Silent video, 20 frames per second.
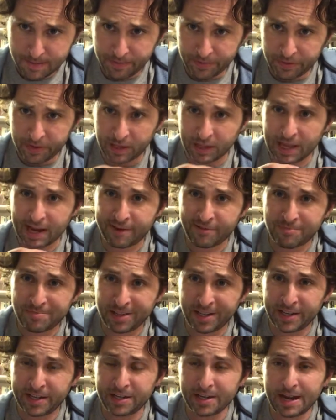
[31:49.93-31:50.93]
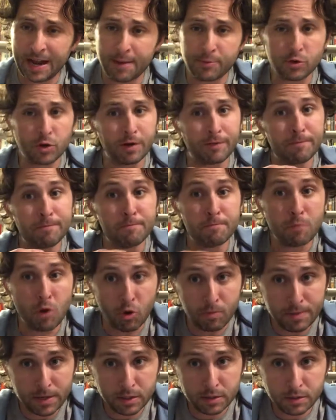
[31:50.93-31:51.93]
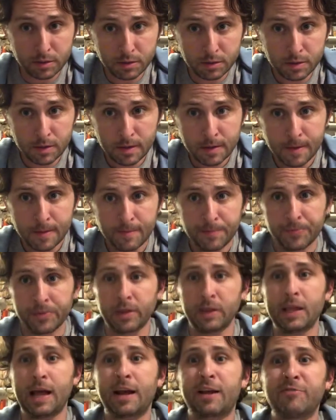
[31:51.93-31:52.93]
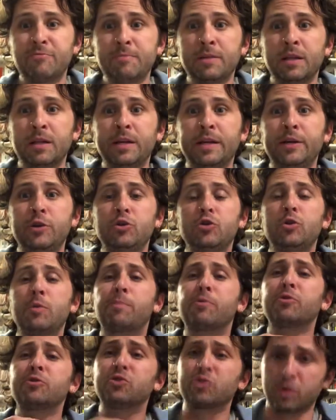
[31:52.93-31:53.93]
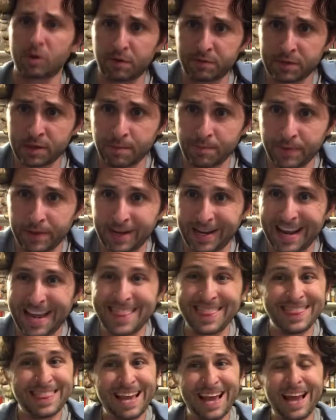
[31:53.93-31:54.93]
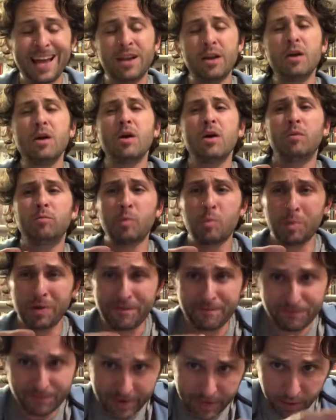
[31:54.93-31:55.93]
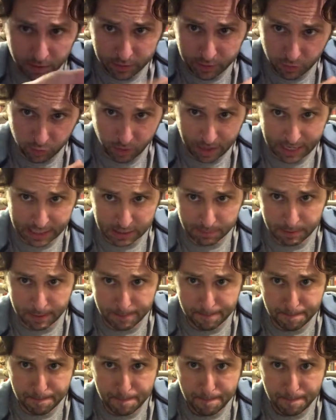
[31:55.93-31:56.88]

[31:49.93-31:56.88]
the lack of ability to capture a moment, the lack of ability to preserve something. And then when we fail to grasp it,